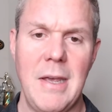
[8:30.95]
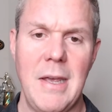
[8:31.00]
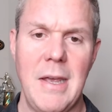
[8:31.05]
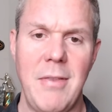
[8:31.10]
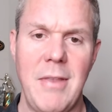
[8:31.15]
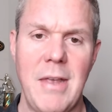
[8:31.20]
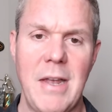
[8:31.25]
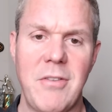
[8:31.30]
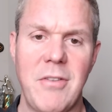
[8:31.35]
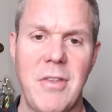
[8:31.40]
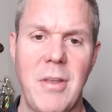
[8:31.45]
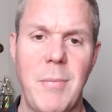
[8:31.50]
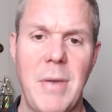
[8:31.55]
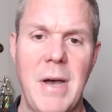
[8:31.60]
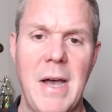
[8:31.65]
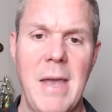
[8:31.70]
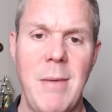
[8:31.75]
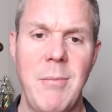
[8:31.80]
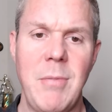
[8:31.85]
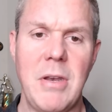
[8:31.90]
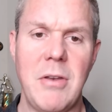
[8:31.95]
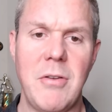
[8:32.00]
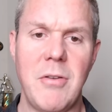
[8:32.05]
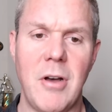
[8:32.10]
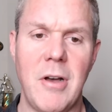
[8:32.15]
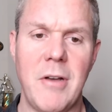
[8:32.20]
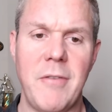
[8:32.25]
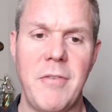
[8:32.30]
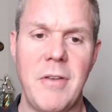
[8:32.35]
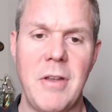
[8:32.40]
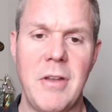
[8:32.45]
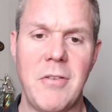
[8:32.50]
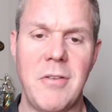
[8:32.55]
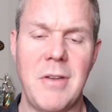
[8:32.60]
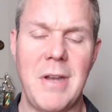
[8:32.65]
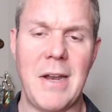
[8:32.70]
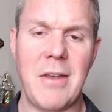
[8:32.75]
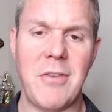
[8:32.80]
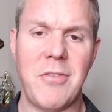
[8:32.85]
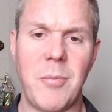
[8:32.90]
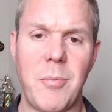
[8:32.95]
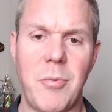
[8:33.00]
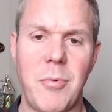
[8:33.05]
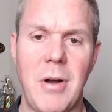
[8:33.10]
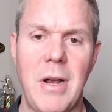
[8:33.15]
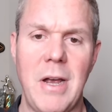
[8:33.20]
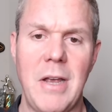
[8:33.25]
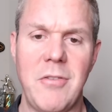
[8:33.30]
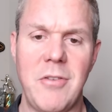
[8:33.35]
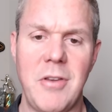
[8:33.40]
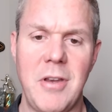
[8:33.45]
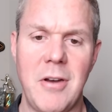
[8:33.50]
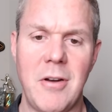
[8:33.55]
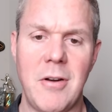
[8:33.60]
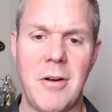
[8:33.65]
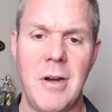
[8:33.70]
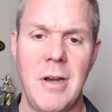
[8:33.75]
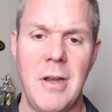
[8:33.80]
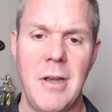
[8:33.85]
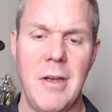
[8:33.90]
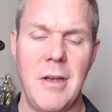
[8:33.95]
and that's the Miami Dolphins. Not a surprise here.